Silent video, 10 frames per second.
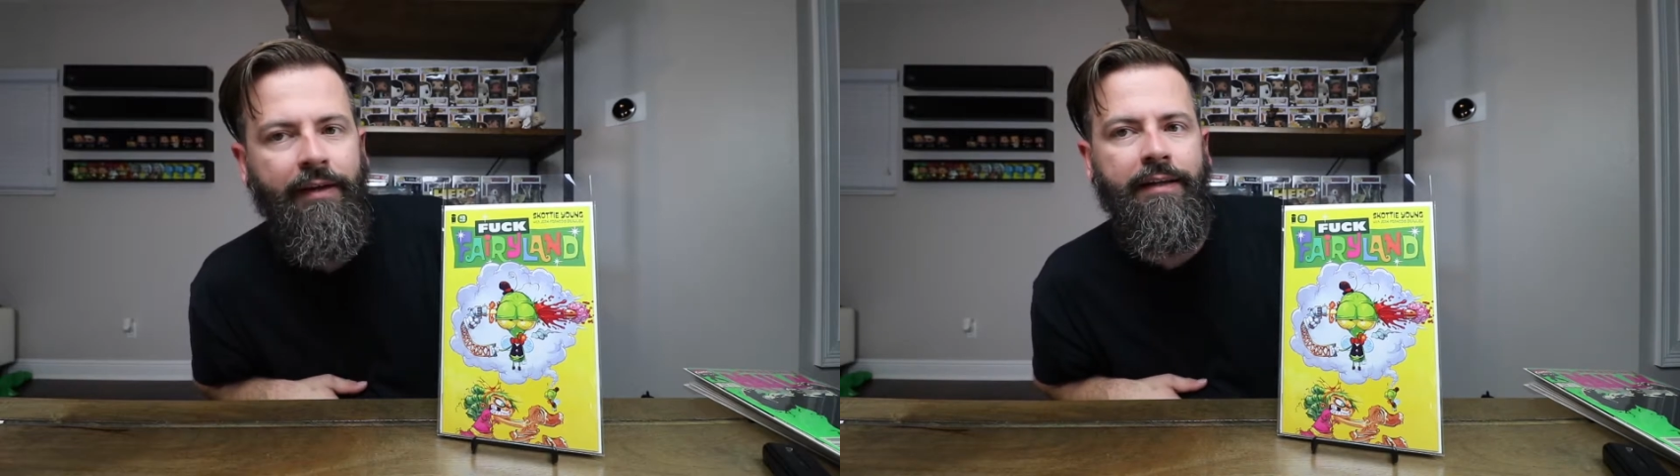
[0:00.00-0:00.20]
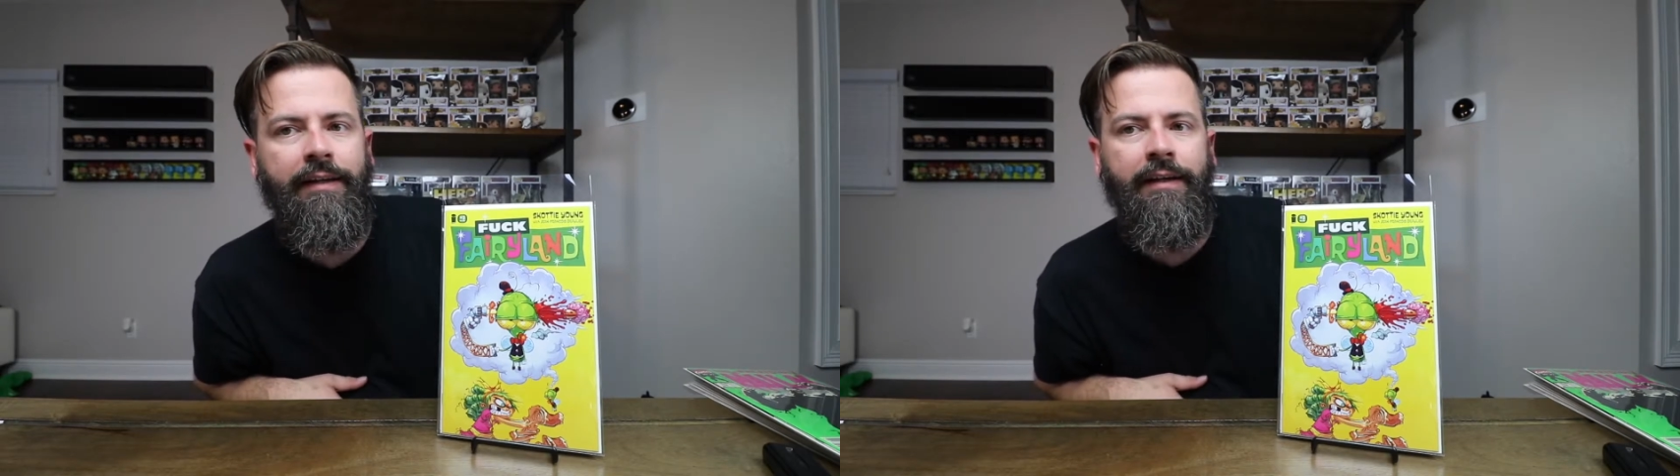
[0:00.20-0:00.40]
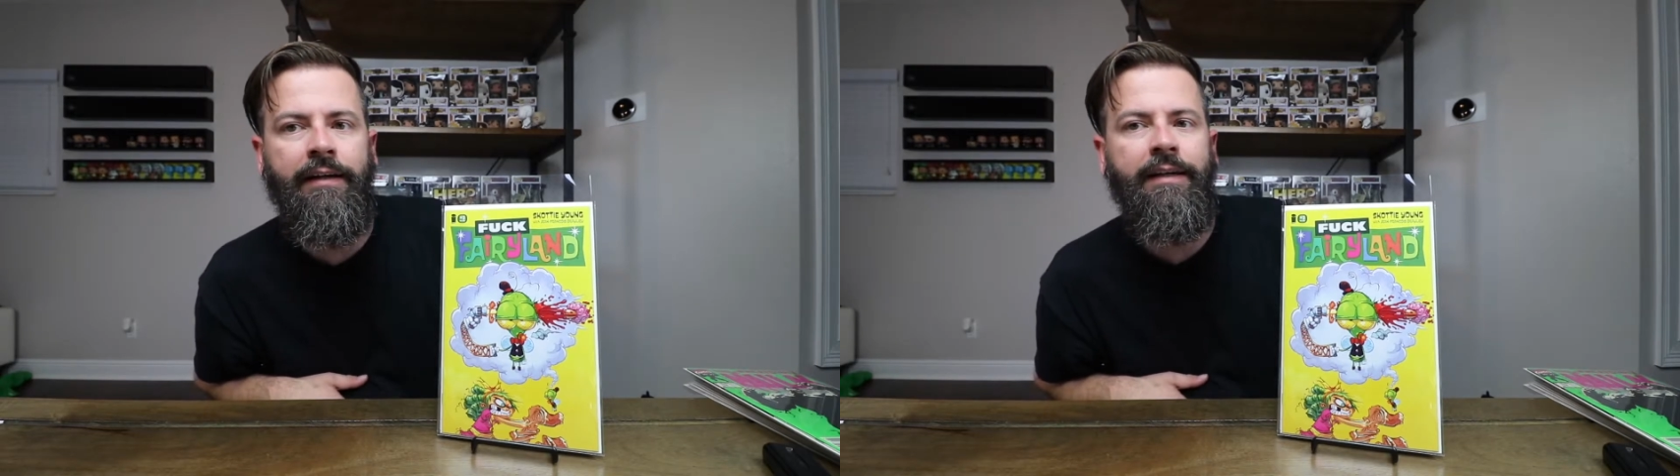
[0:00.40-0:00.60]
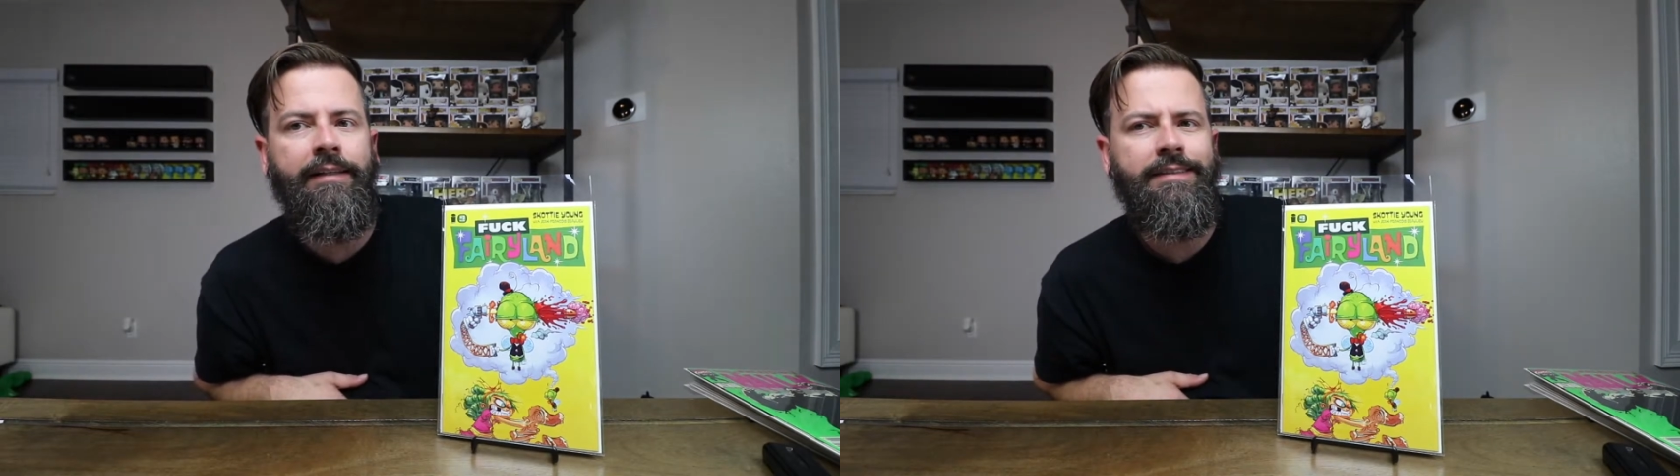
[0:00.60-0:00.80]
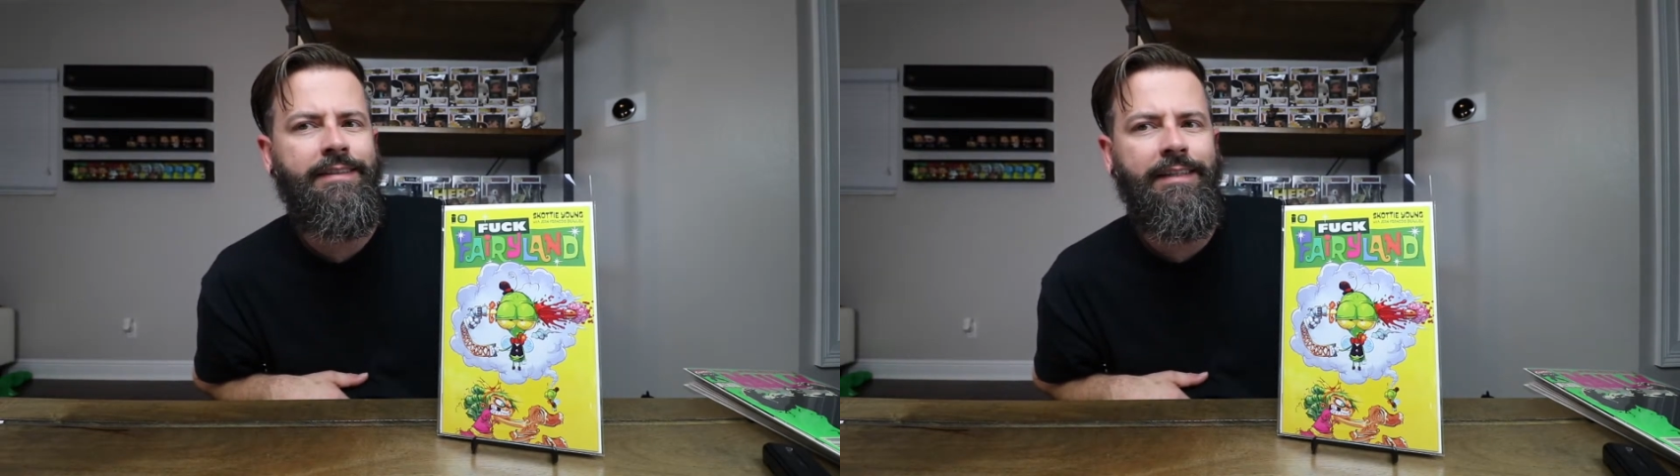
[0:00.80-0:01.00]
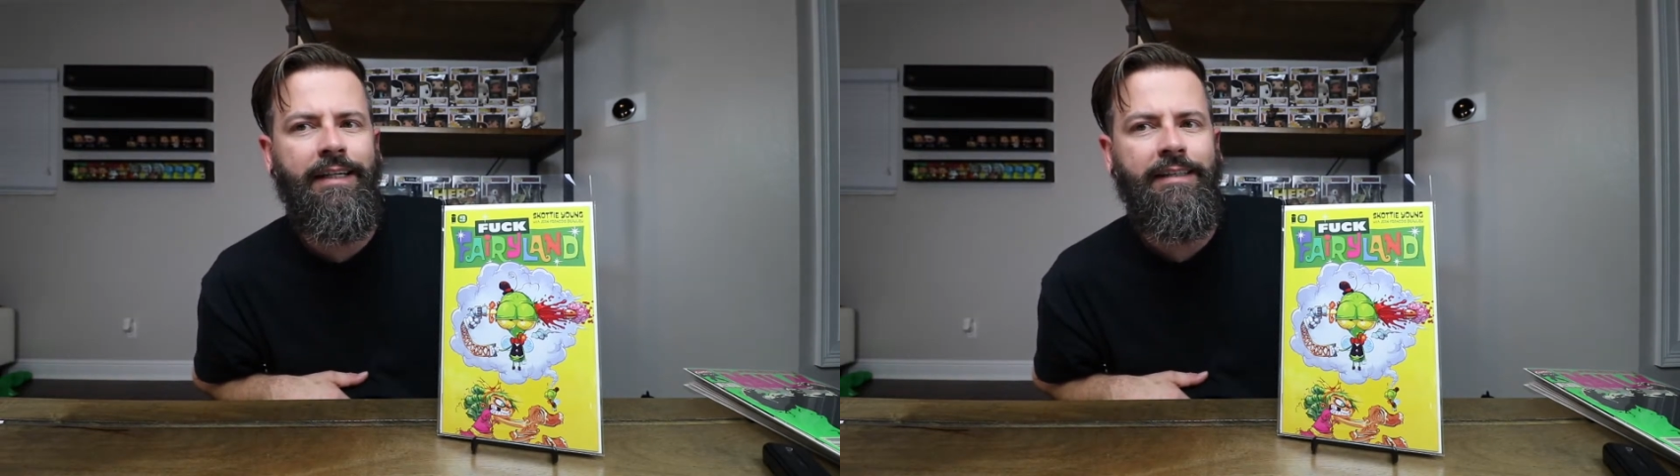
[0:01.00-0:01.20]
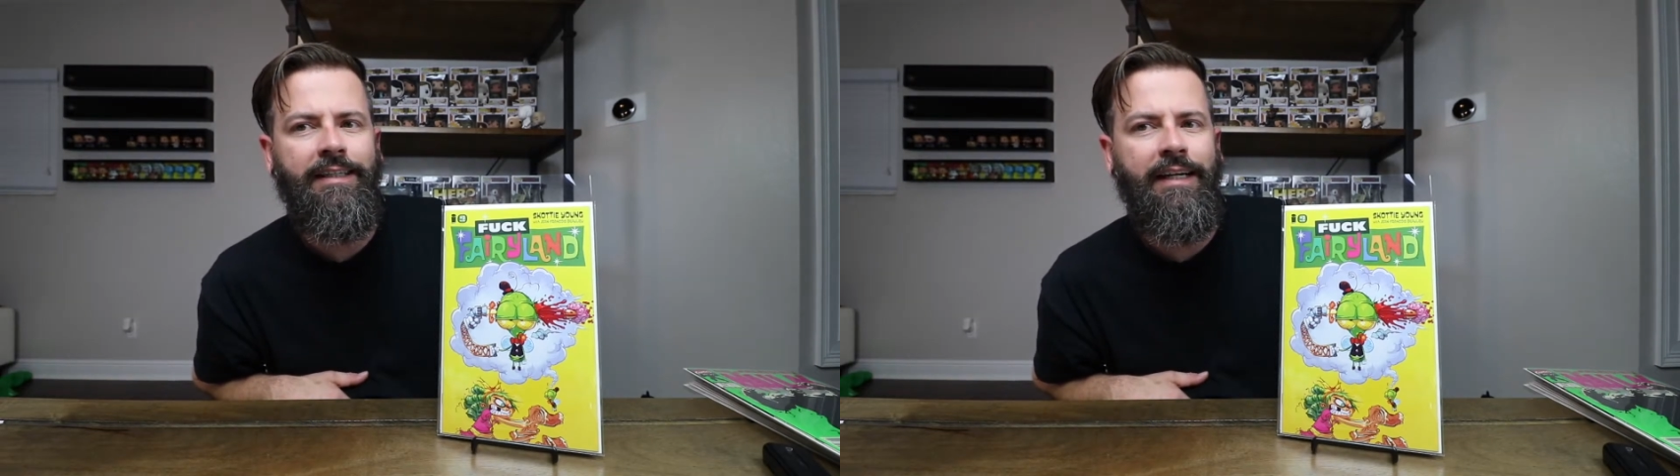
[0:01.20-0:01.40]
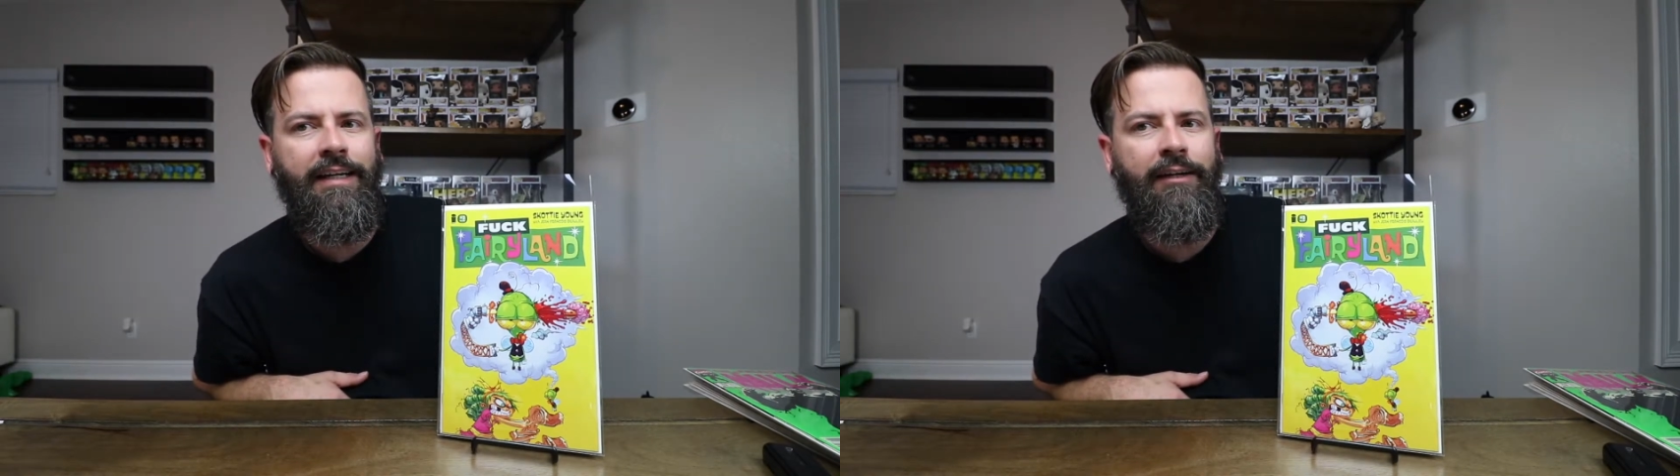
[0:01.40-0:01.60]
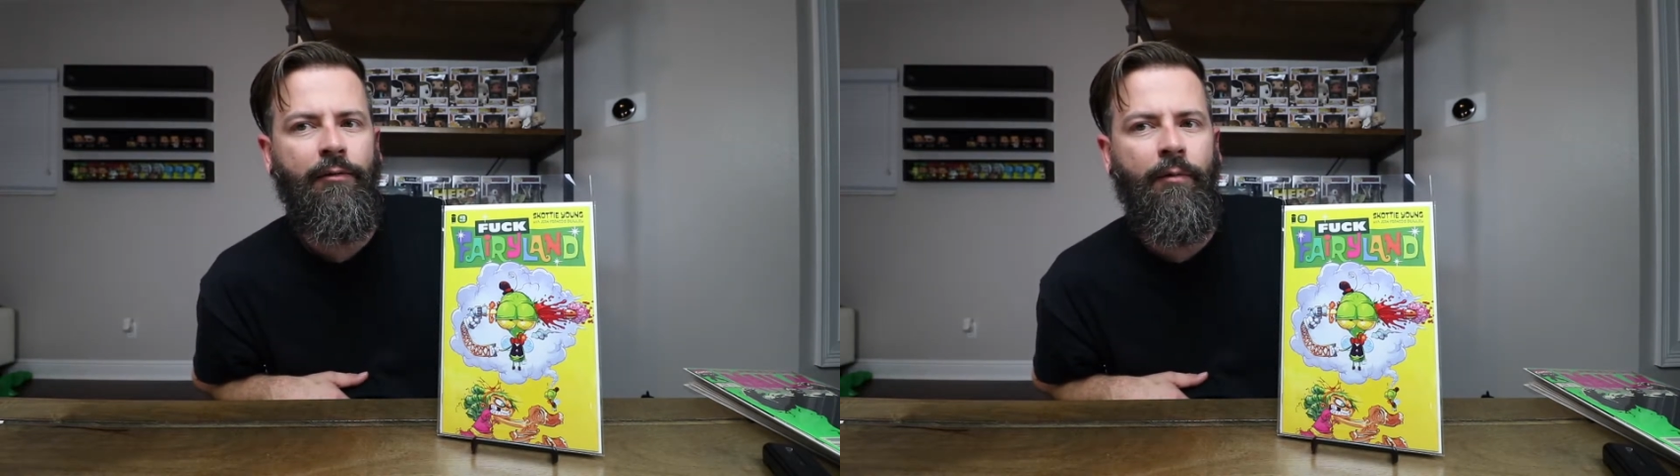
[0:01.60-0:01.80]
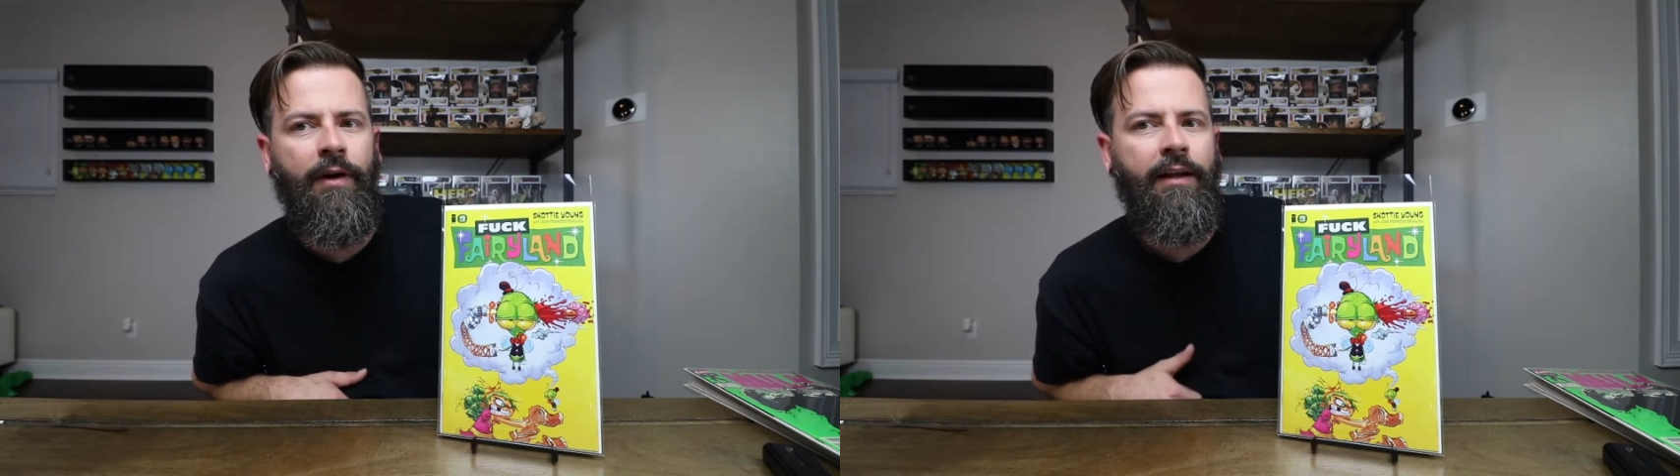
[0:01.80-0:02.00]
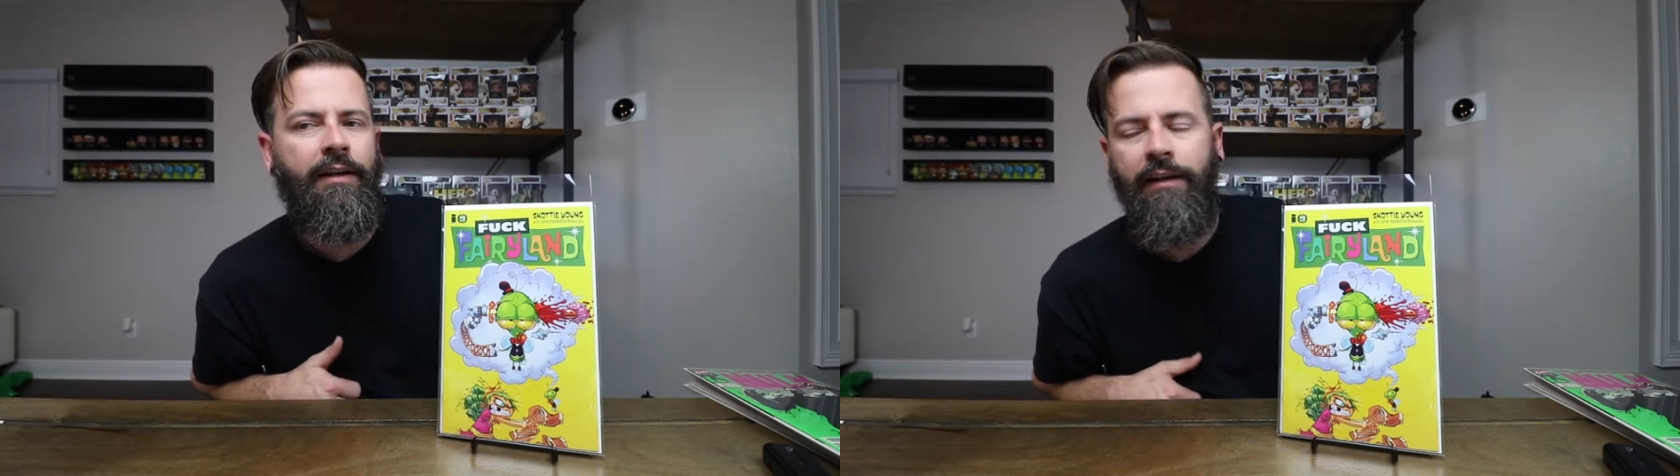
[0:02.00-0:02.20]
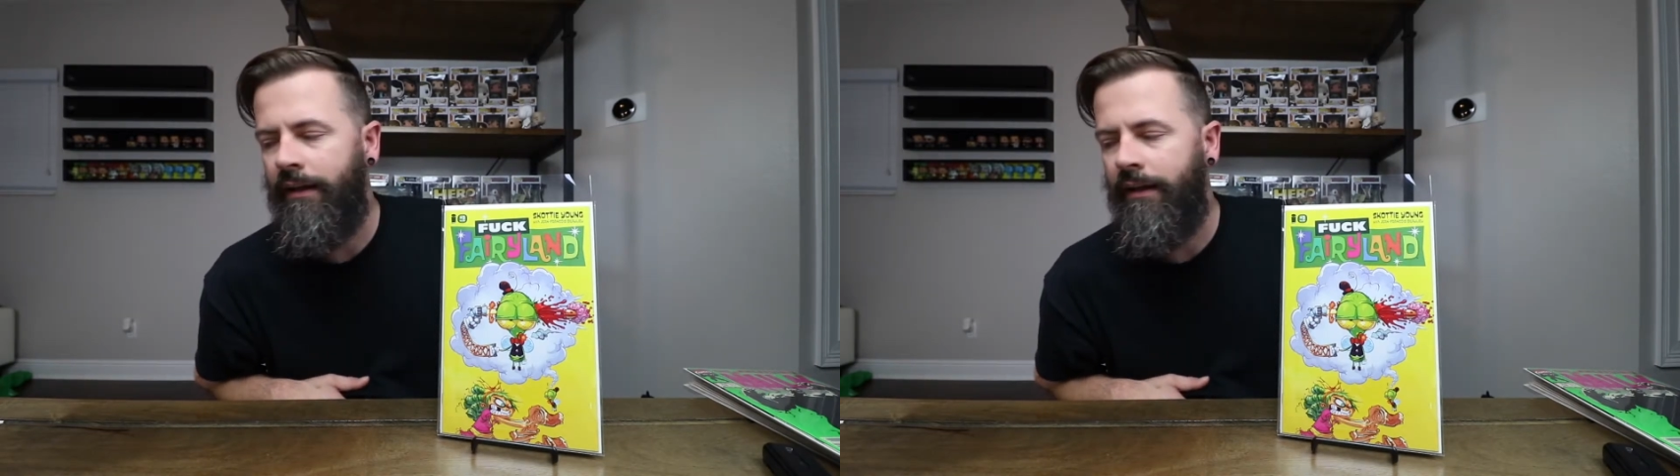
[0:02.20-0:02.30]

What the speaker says: and he decided he didn't want it,